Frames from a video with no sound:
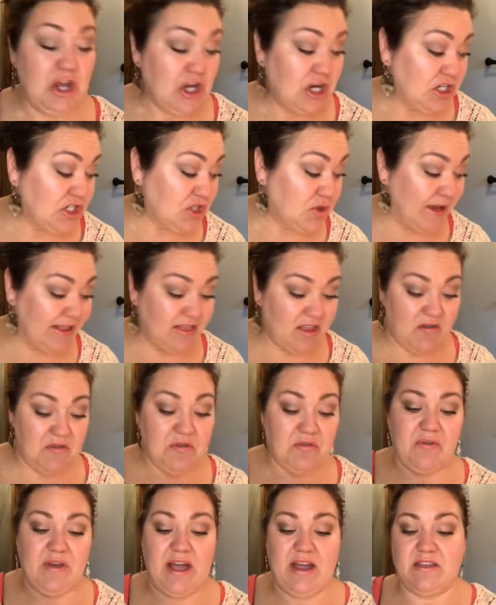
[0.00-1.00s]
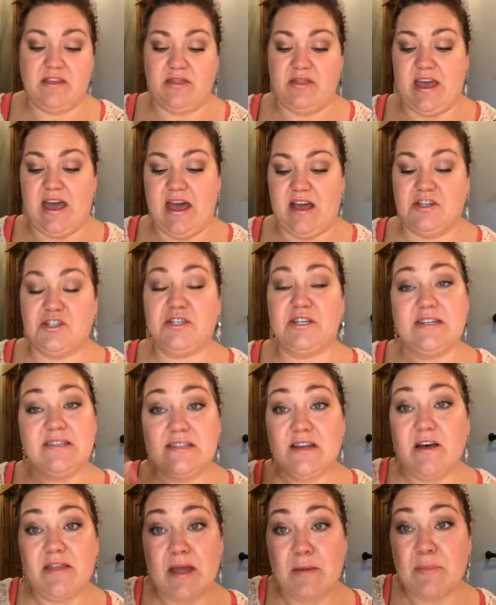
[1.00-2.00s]
So I love the fact that they actually
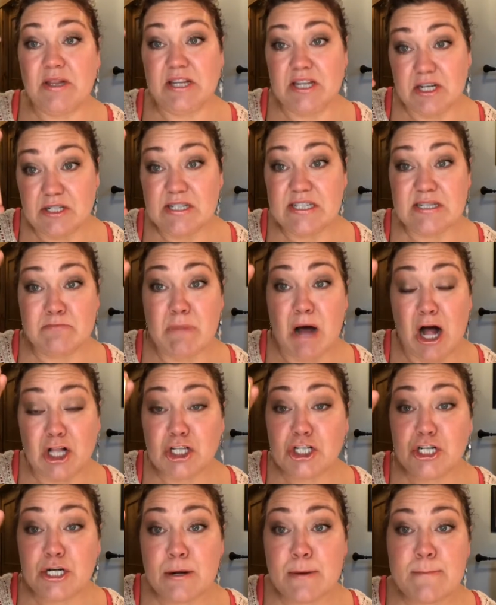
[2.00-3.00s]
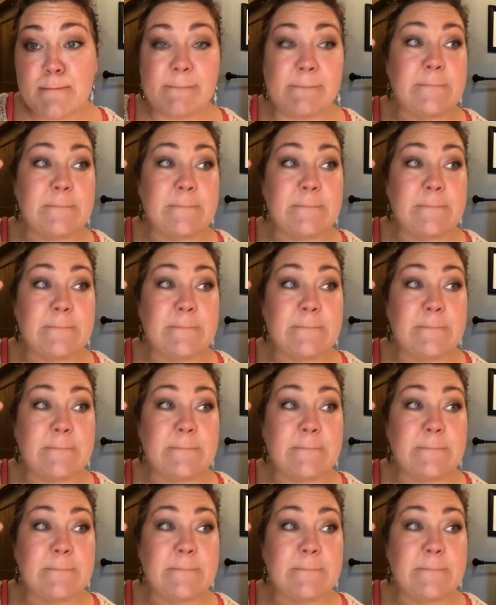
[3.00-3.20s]
sell them a little smaller.